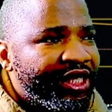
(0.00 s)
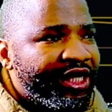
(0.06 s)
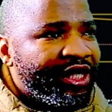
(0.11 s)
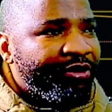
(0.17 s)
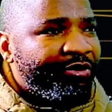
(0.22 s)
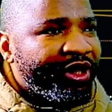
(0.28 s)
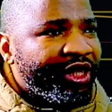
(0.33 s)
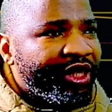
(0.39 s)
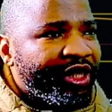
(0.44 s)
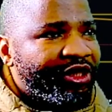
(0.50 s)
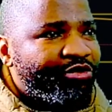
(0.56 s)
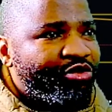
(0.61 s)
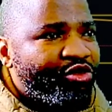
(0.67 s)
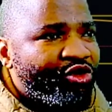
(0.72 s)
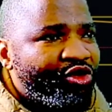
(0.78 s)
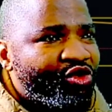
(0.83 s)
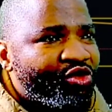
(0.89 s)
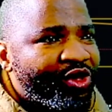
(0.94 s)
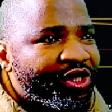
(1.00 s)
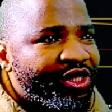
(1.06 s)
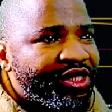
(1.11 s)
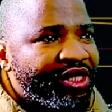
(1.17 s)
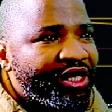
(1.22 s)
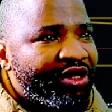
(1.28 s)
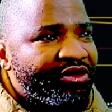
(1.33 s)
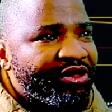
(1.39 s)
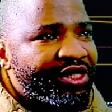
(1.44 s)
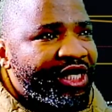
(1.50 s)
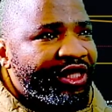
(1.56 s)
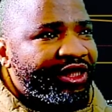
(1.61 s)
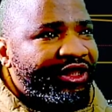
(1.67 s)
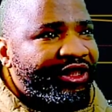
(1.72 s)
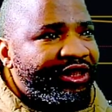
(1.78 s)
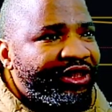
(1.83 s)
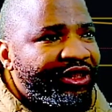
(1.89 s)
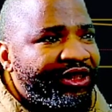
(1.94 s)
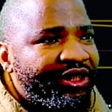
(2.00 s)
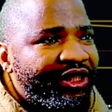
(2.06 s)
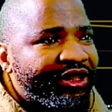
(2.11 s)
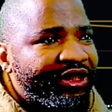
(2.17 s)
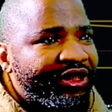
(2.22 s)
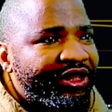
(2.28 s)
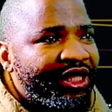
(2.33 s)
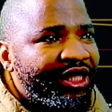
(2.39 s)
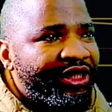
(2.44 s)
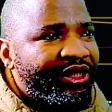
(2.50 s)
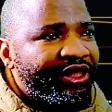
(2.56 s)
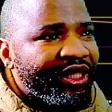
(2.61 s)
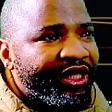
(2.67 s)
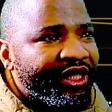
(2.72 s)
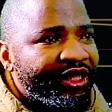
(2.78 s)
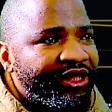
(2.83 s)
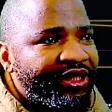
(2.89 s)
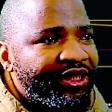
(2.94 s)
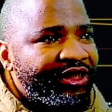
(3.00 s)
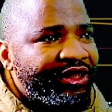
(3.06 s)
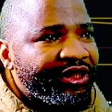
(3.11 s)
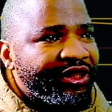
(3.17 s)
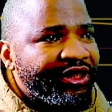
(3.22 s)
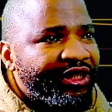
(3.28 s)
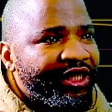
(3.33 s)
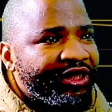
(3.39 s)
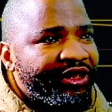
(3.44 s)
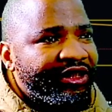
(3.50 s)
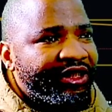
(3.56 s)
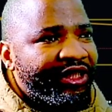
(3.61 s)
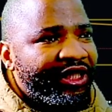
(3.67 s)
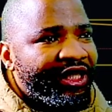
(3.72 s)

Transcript: Price pushed towards downside, retested resistance,